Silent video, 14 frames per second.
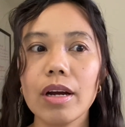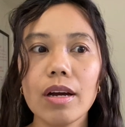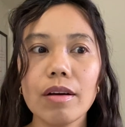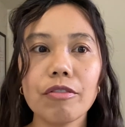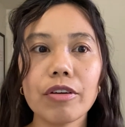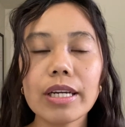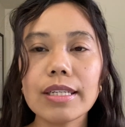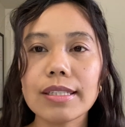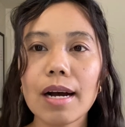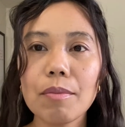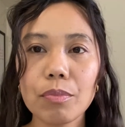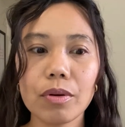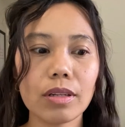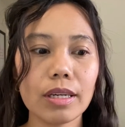For
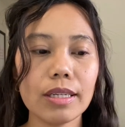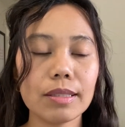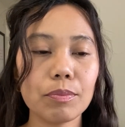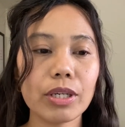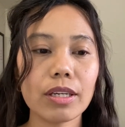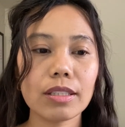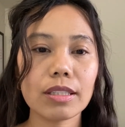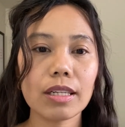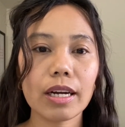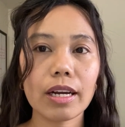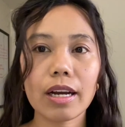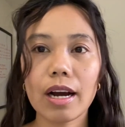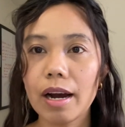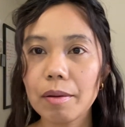example, it's because
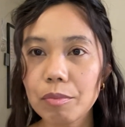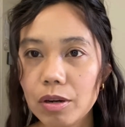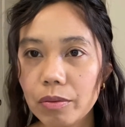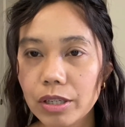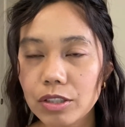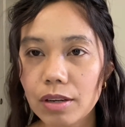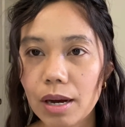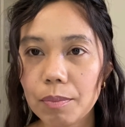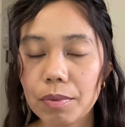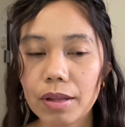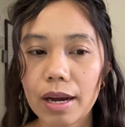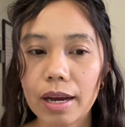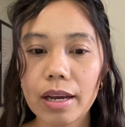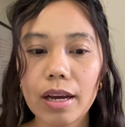I'm going to
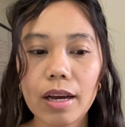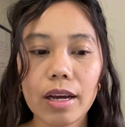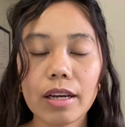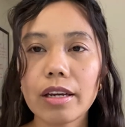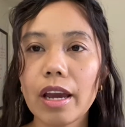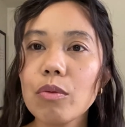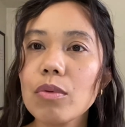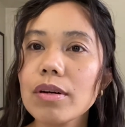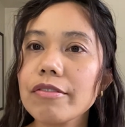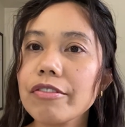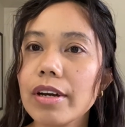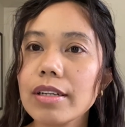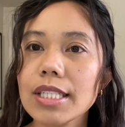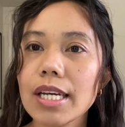apply a K1
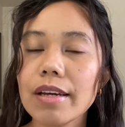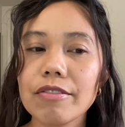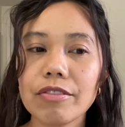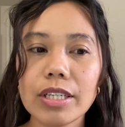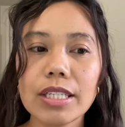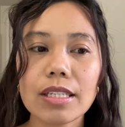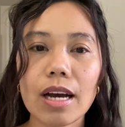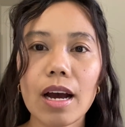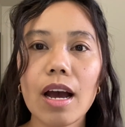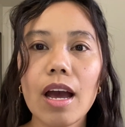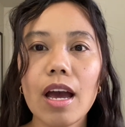fiancé visa,